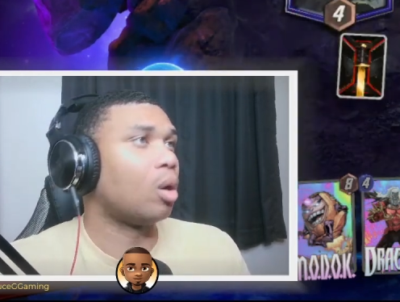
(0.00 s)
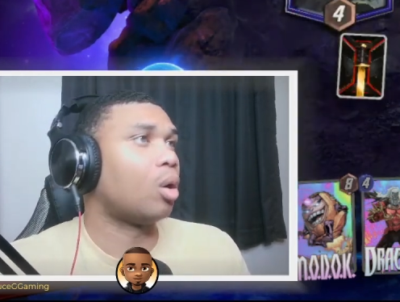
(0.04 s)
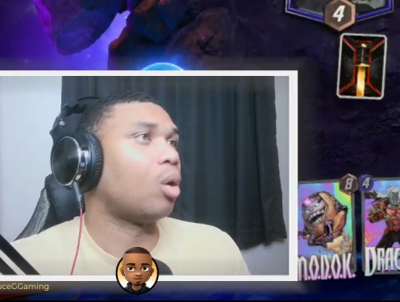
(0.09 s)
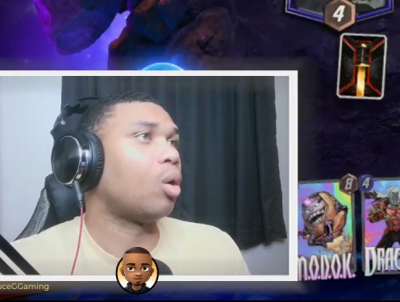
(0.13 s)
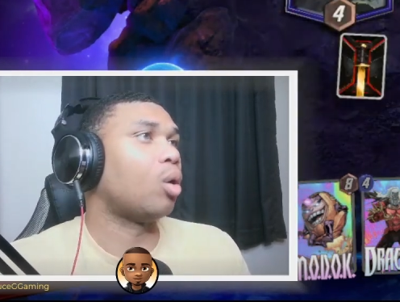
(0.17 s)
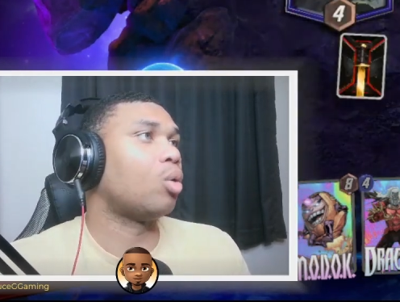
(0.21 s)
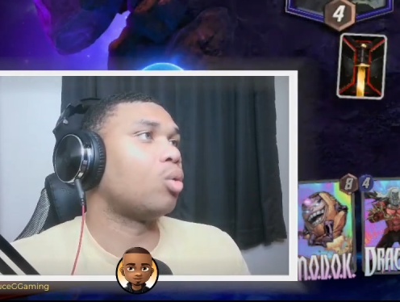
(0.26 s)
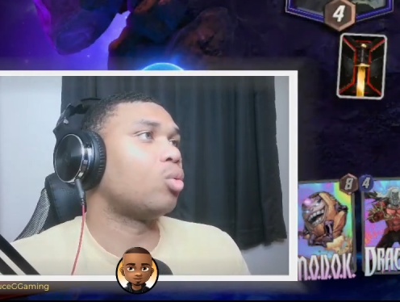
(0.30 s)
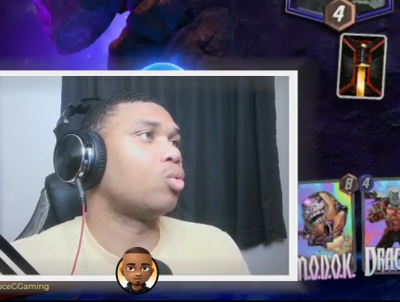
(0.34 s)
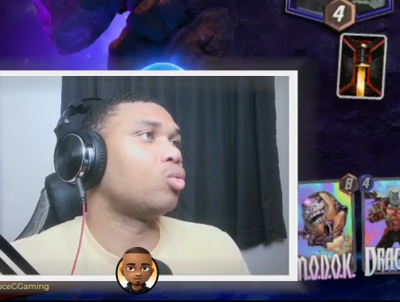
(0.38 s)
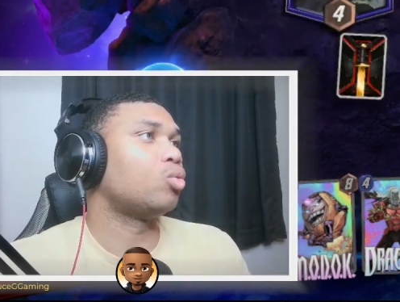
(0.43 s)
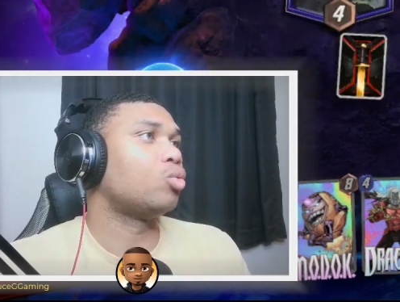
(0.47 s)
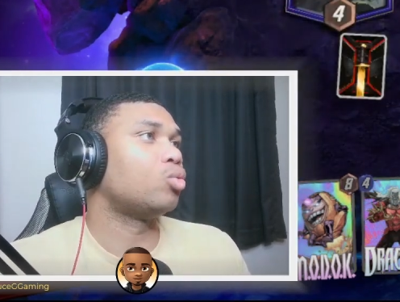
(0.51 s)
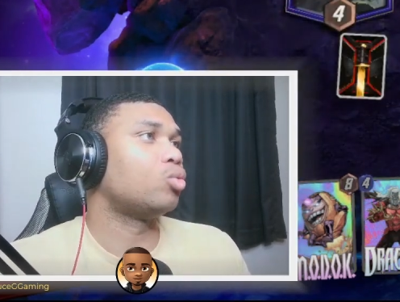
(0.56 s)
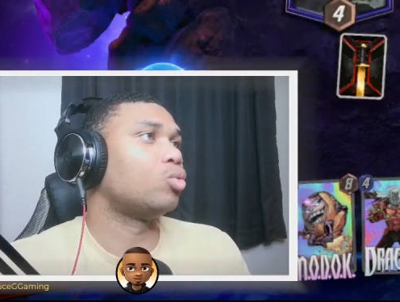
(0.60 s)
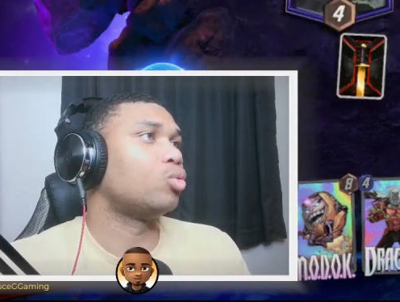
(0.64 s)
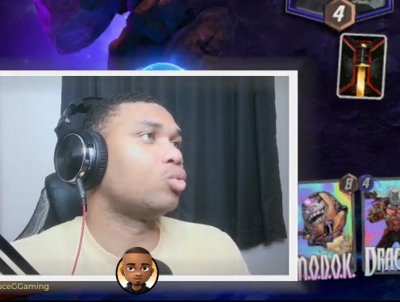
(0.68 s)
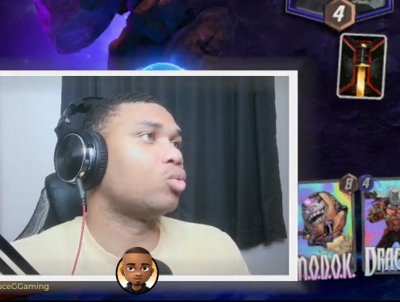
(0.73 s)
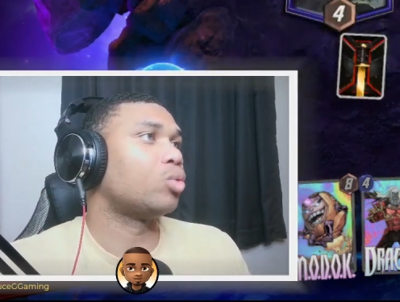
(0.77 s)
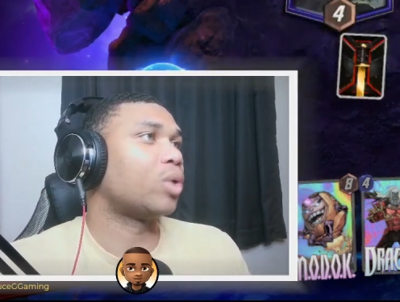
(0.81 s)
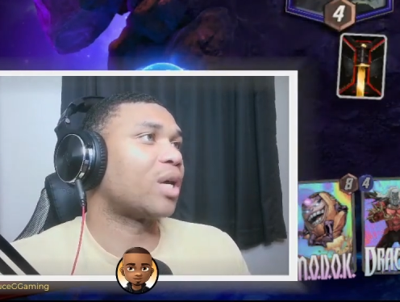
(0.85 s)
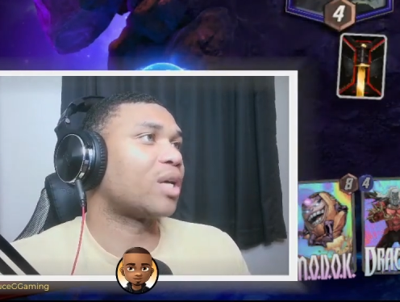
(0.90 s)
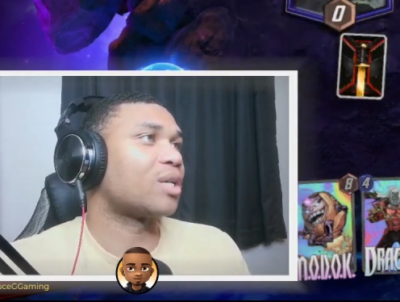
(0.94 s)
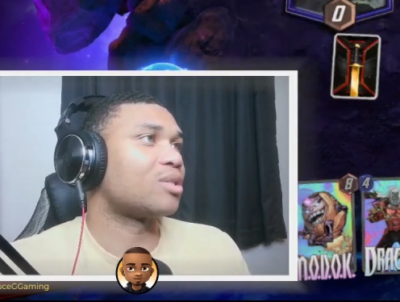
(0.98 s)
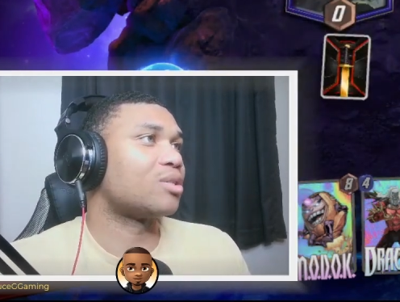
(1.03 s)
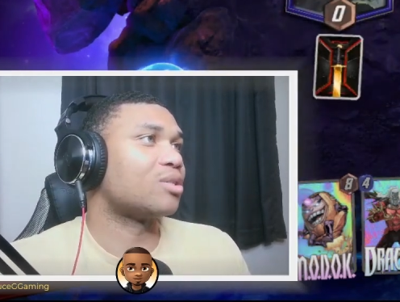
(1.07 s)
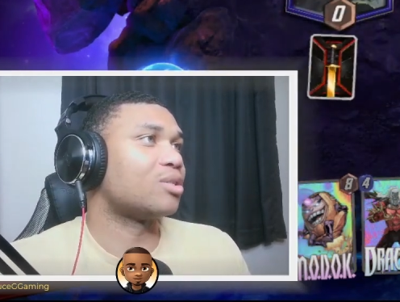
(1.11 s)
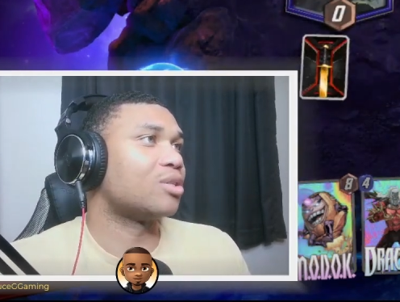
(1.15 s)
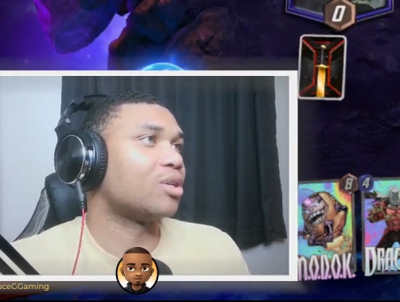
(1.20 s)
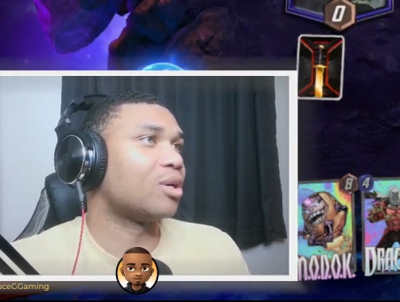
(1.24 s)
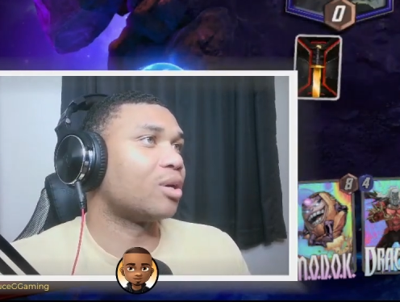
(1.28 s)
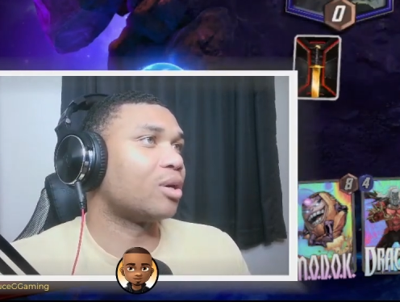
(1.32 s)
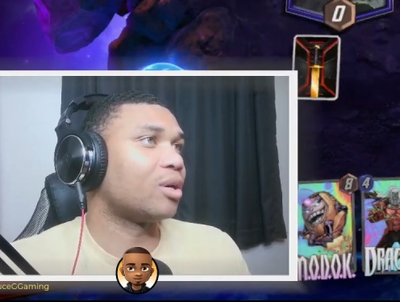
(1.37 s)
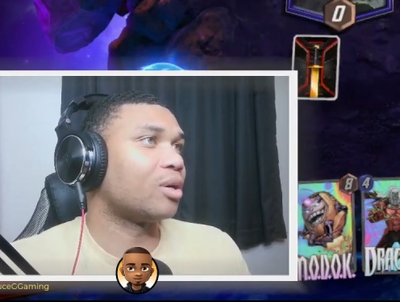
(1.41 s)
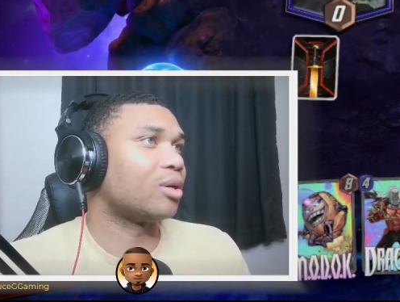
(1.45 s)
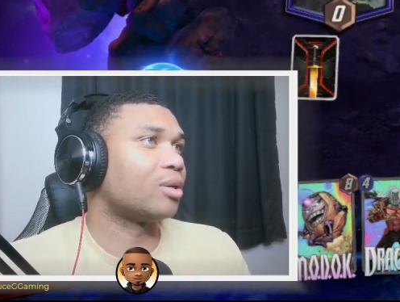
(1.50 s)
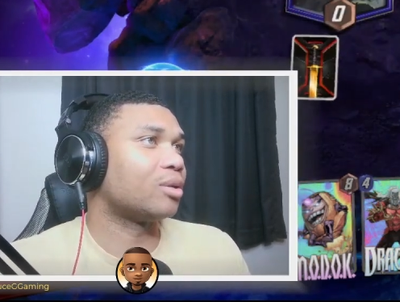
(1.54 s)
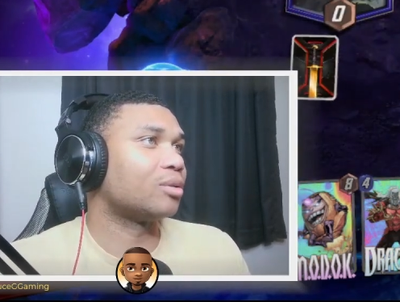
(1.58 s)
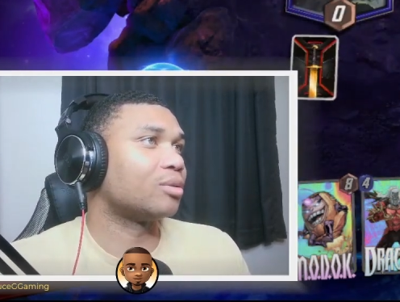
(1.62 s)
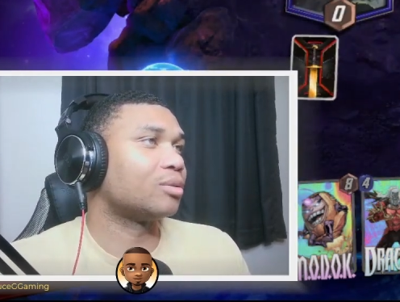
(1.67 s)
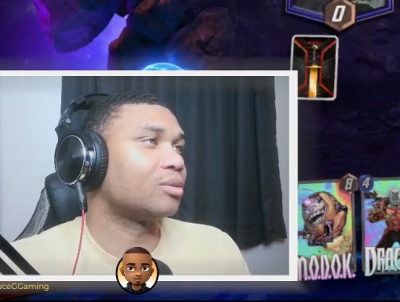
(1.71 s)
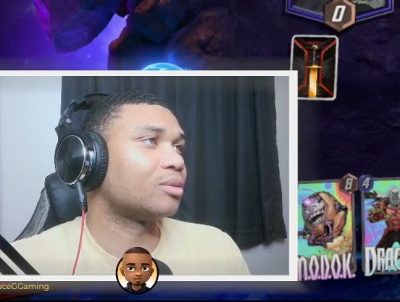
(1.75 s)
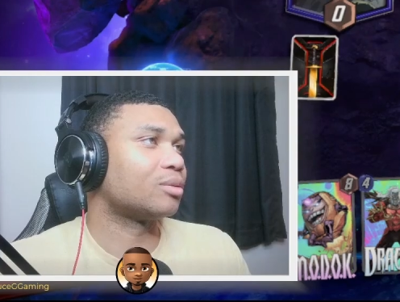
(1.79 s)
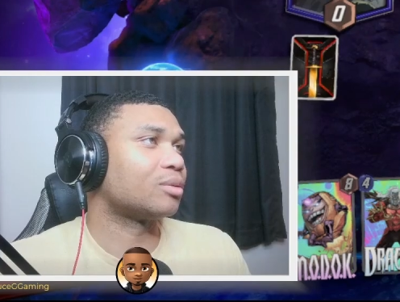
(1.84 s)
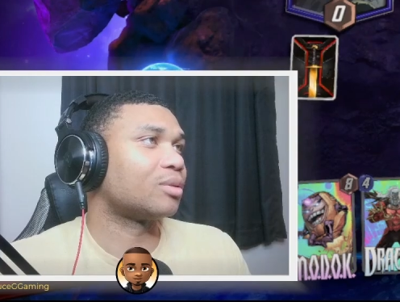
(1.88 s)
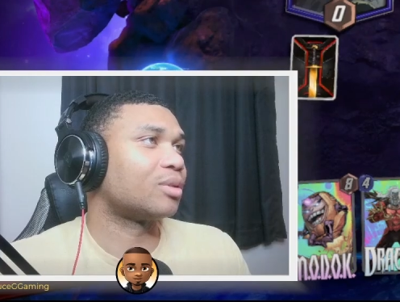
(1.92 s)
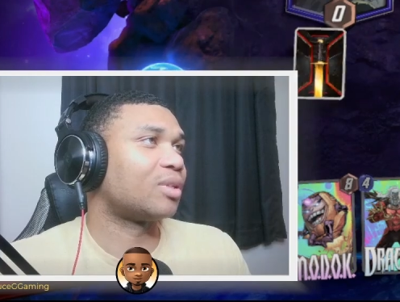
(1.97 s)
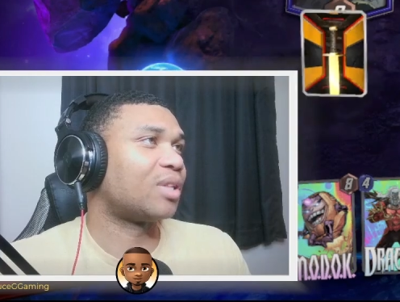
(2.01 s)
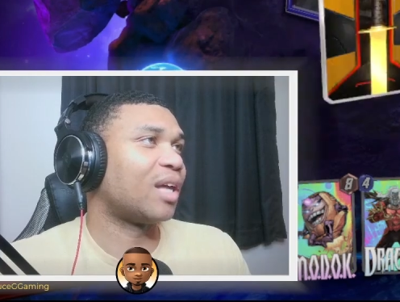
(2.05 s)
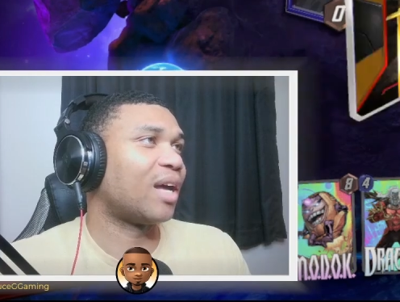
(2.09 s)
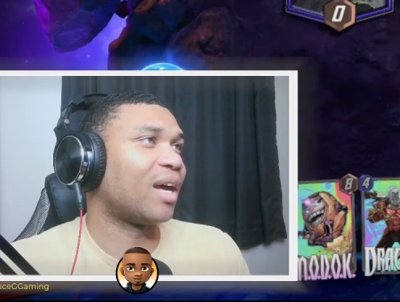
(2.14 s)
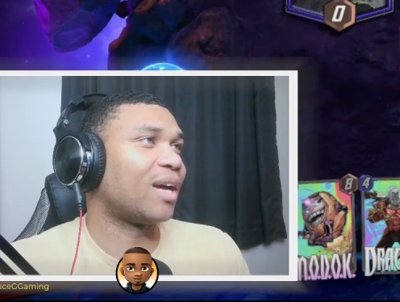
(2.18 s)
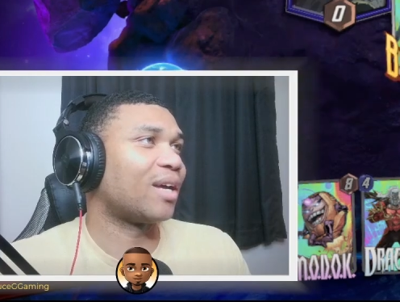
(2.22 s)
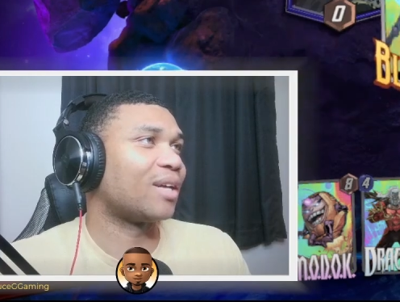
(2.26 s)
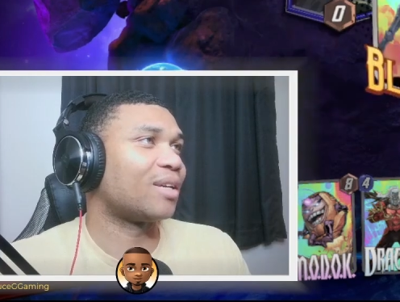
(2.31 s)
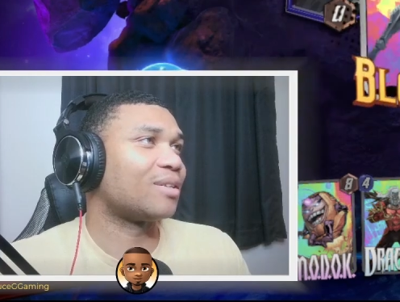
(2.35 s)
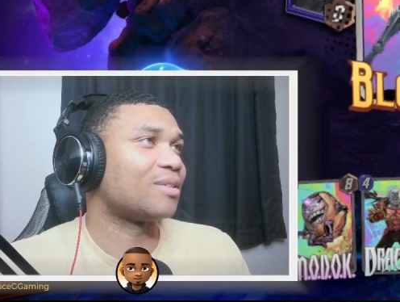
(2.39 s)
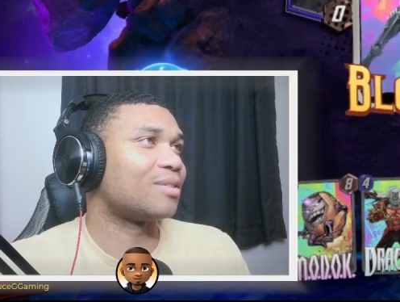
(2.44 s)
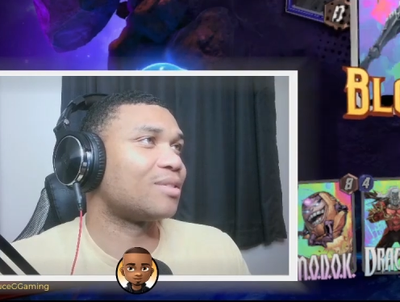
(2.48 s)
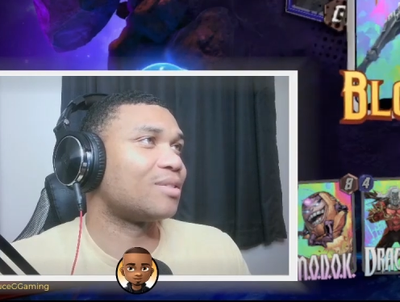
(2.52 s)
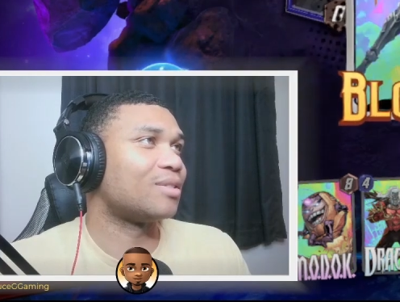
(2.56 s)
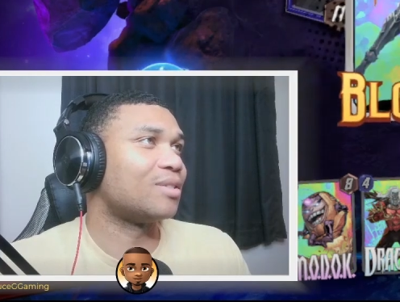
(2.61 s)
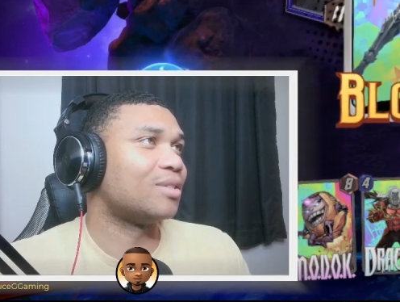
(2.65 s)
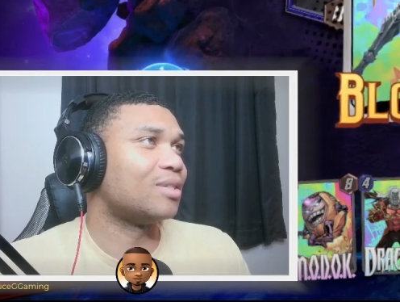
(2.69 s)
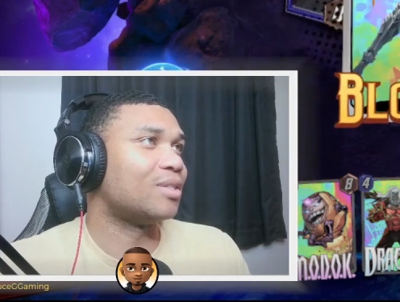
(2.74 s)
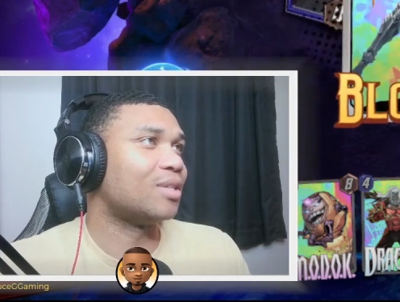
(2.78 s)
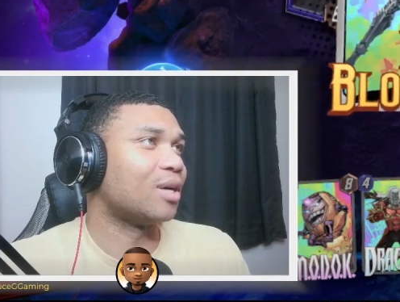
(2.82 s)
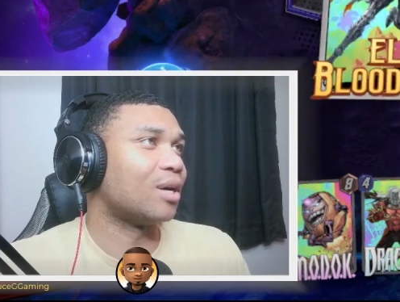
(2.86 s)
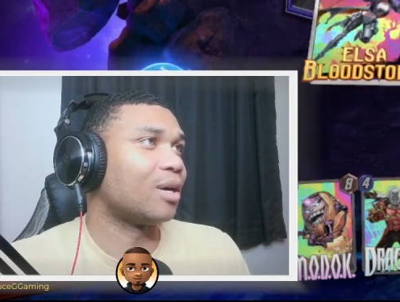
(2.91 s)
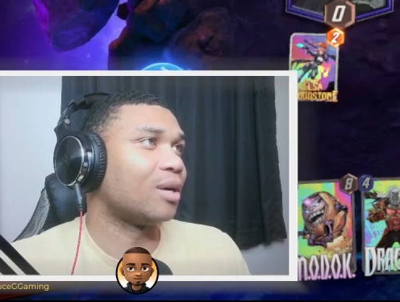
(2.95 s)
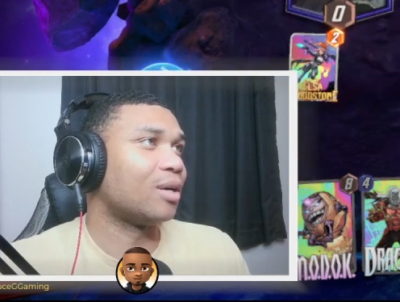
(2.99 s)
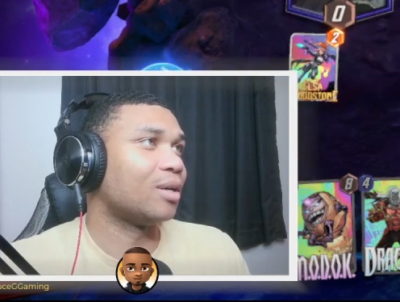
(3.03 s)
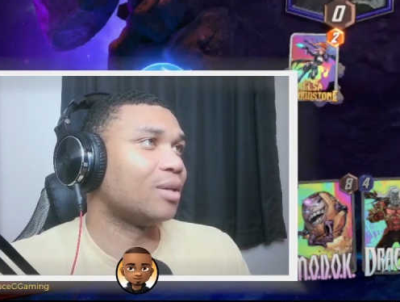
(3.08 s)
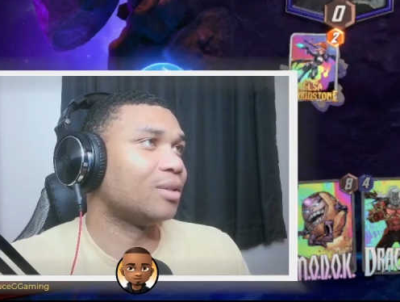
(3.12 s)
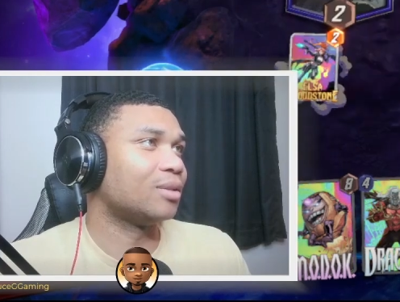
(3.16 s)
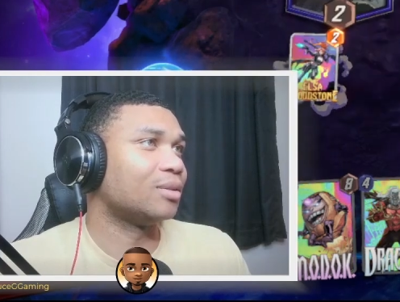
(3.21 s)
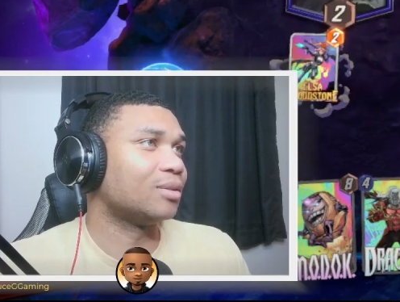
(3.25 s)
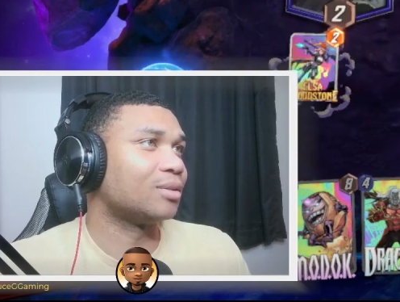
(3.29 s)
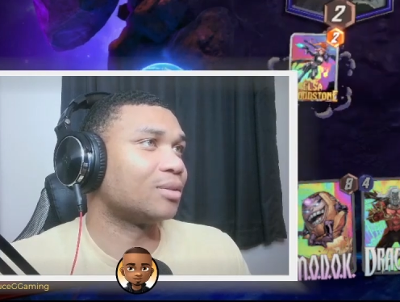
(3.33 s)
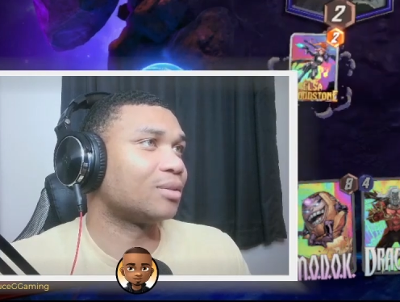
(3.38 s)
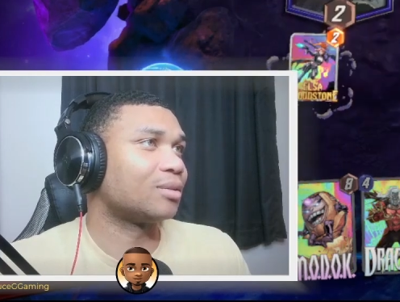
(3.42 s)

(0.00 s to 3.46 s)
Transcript: Oh, that's dirt. That is dirt.